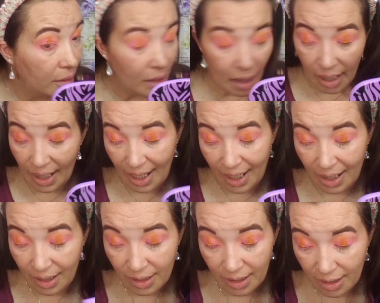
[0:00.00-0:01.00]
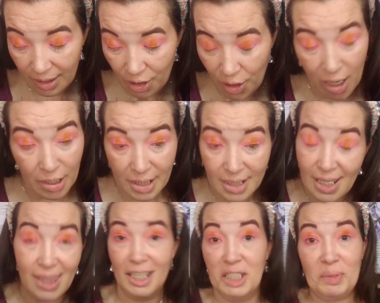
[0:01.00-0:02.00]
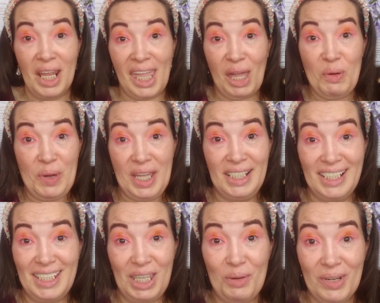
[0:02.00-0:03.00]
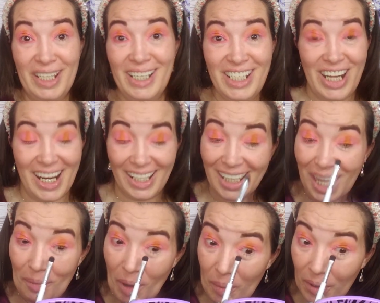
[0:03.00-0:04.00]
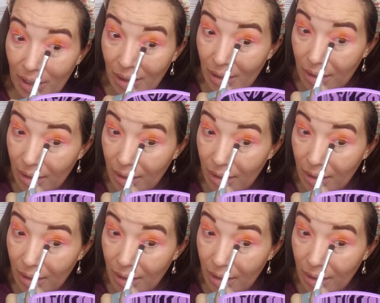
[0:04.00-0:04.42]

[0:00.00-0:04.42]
And I know I already said this, but I can't wait to see what Janet came up with.